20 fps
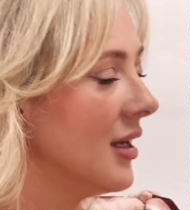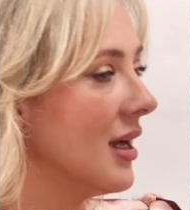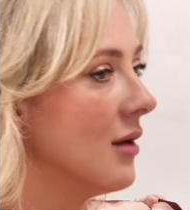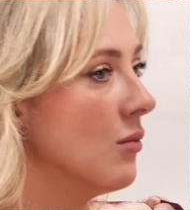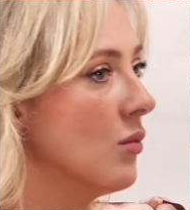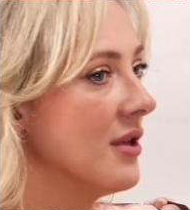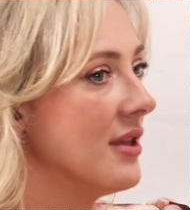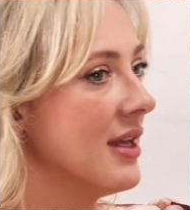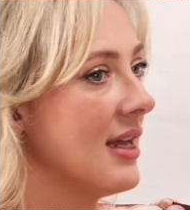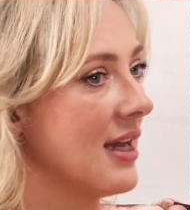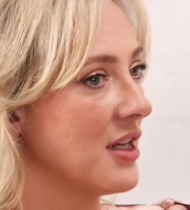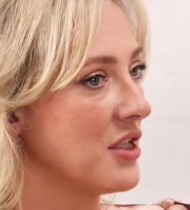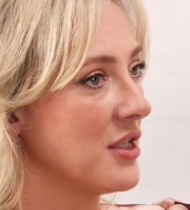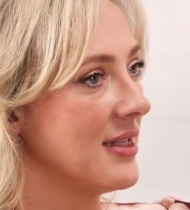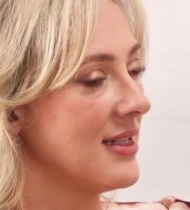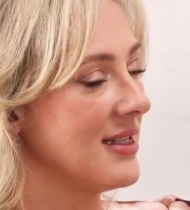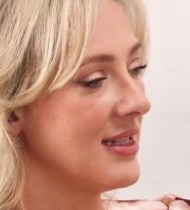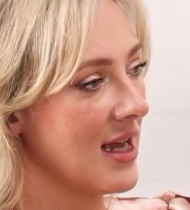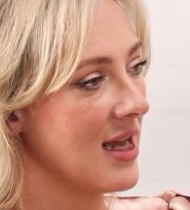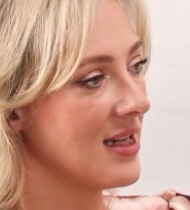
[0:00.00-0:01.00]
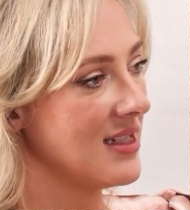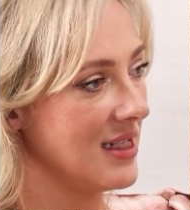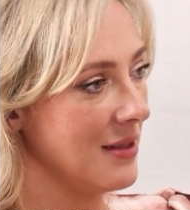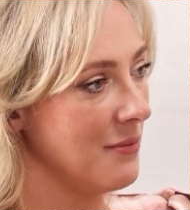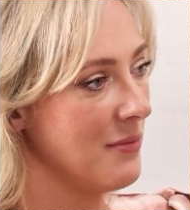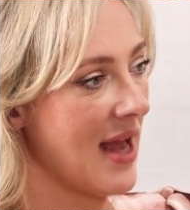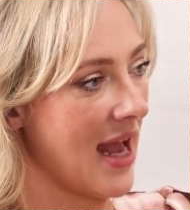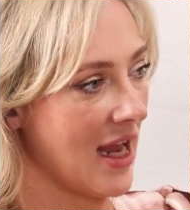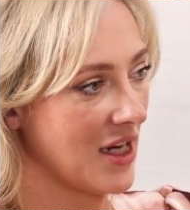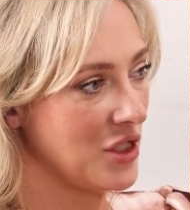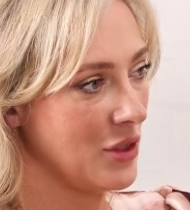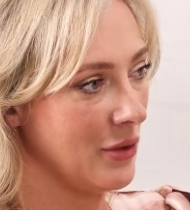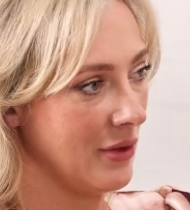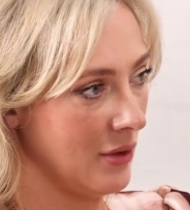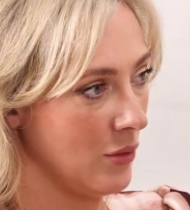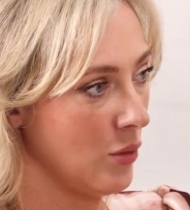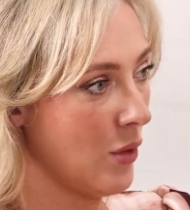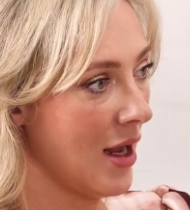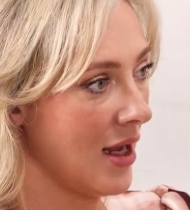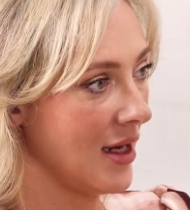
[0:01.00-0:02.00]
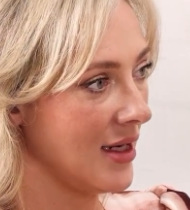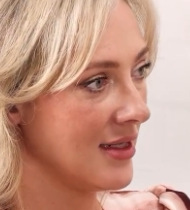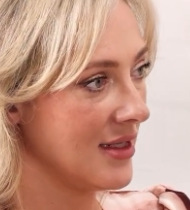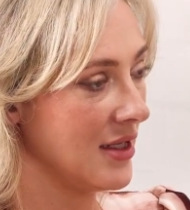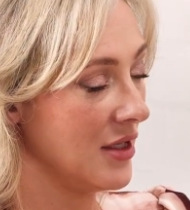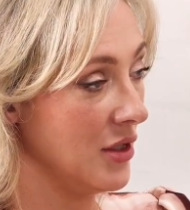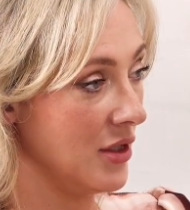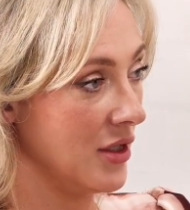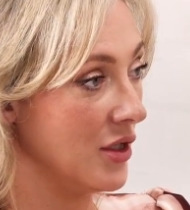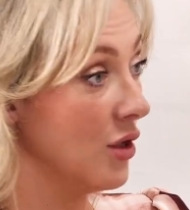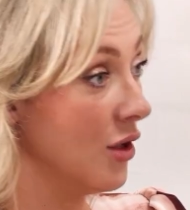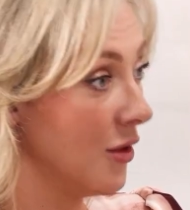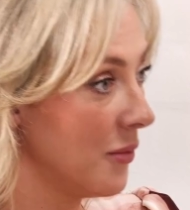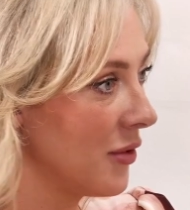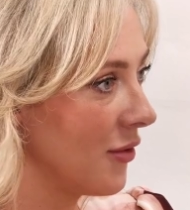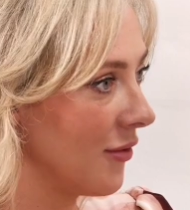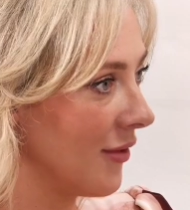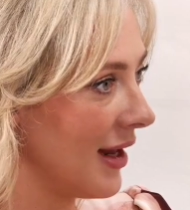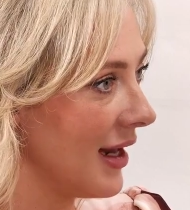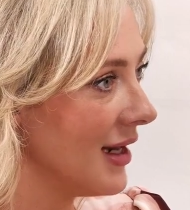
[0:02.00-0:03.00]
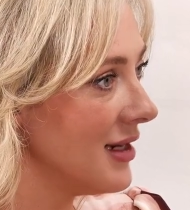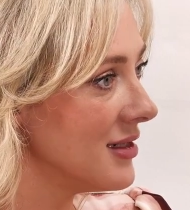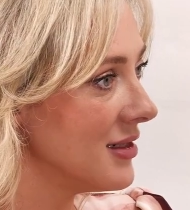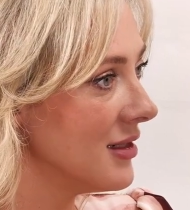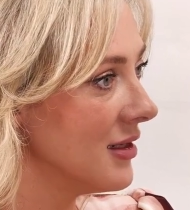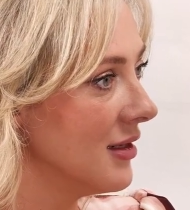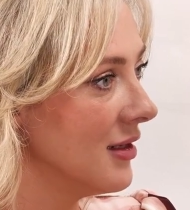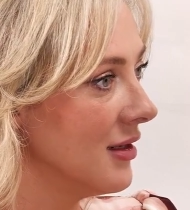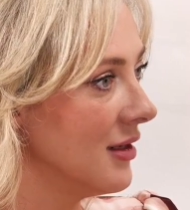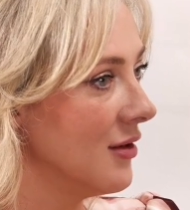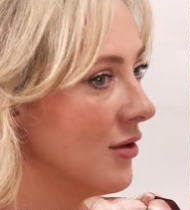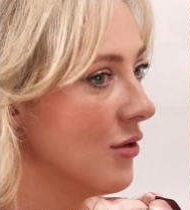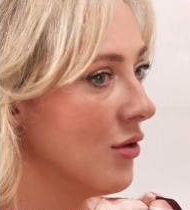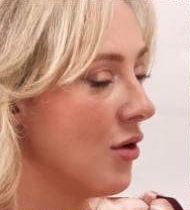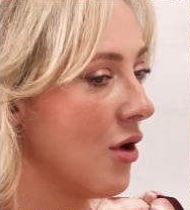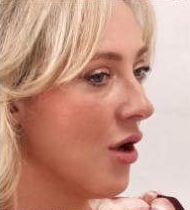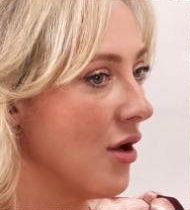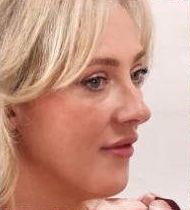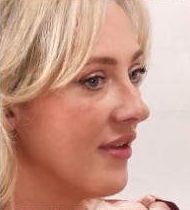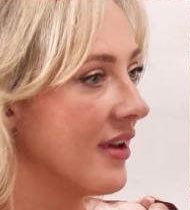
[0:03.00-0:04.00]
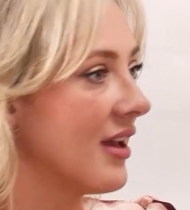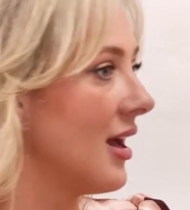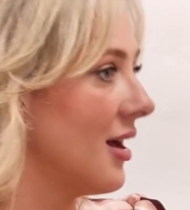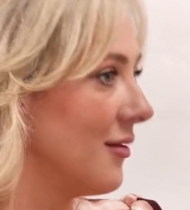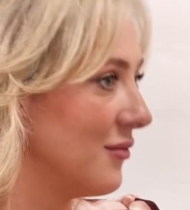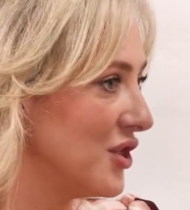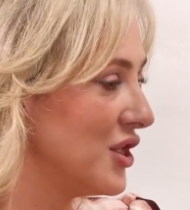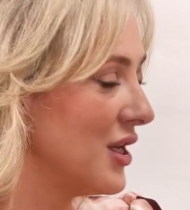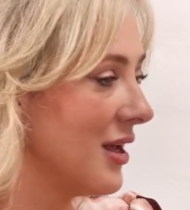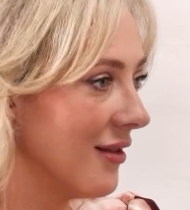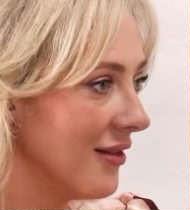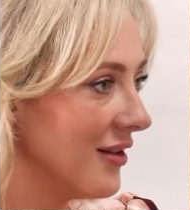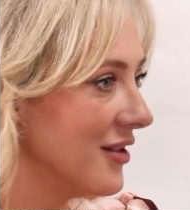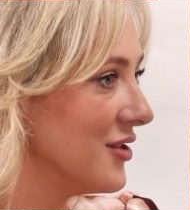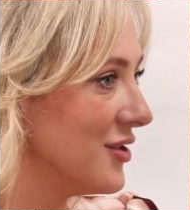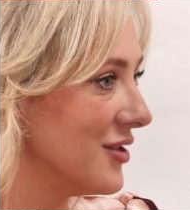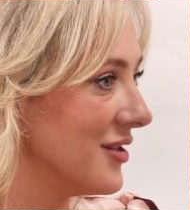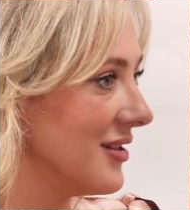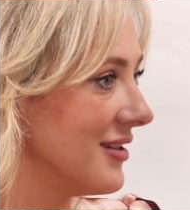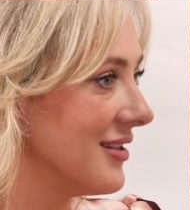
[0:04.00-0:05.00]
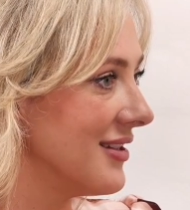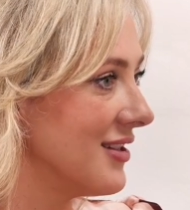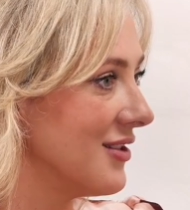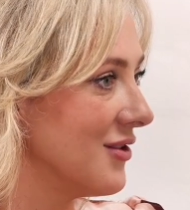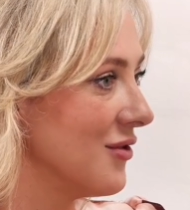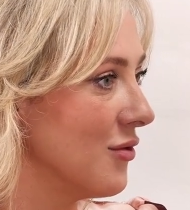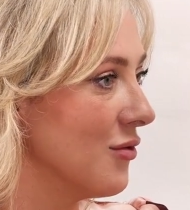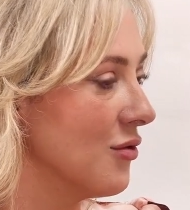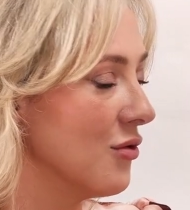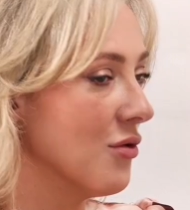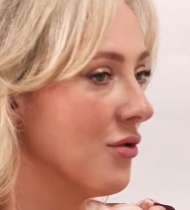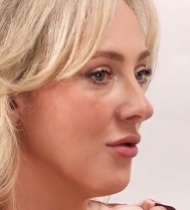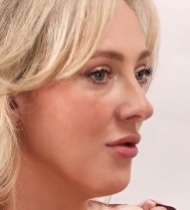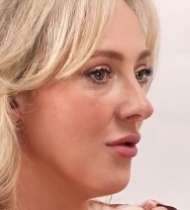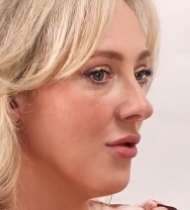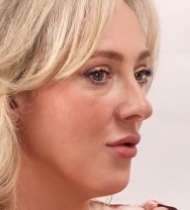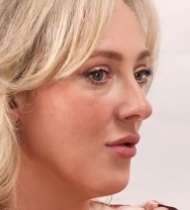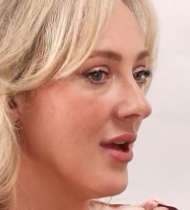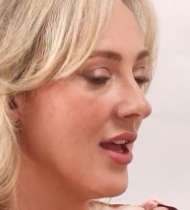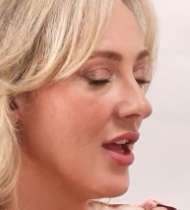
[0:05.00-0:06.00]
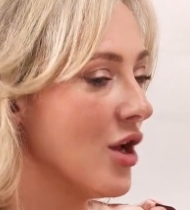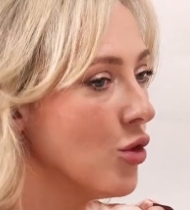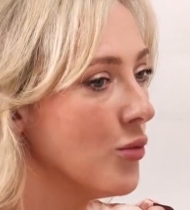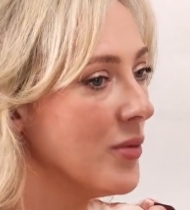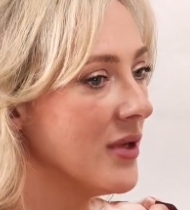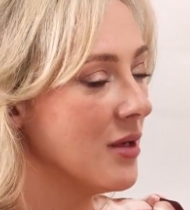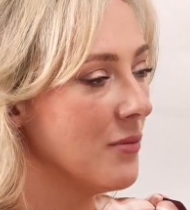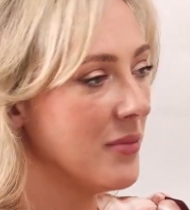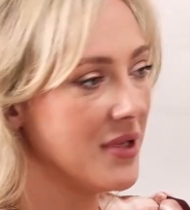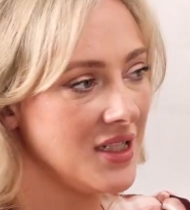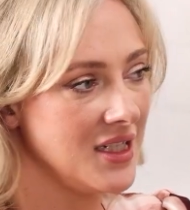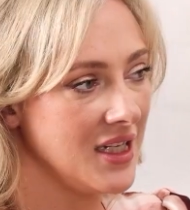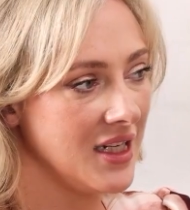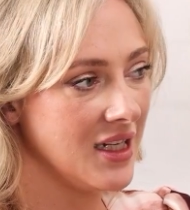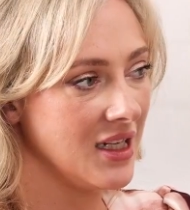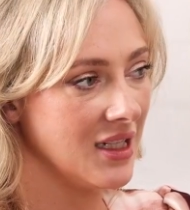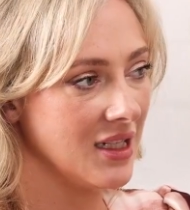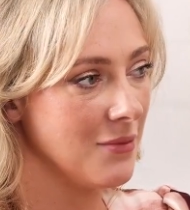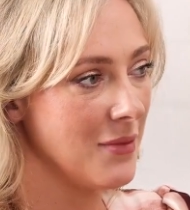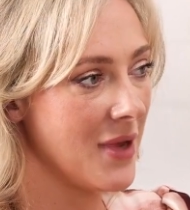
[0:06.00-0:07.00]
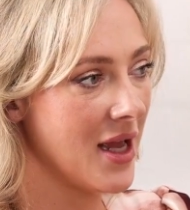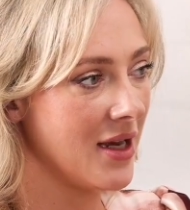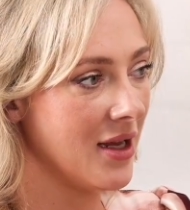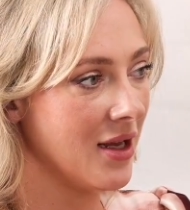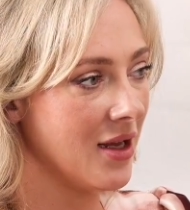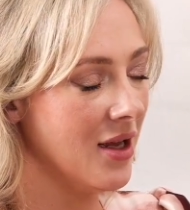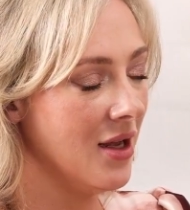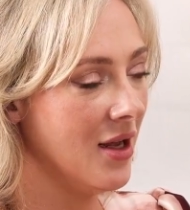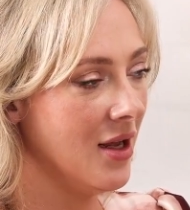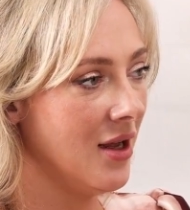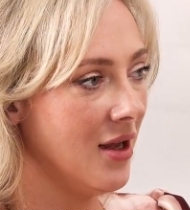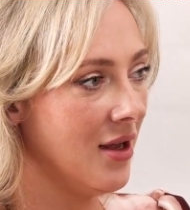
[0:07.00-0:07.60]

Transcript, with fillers: and when they actually start to impact you in ways that you can operate mm. or overcome challenges or, or help in a particular manner,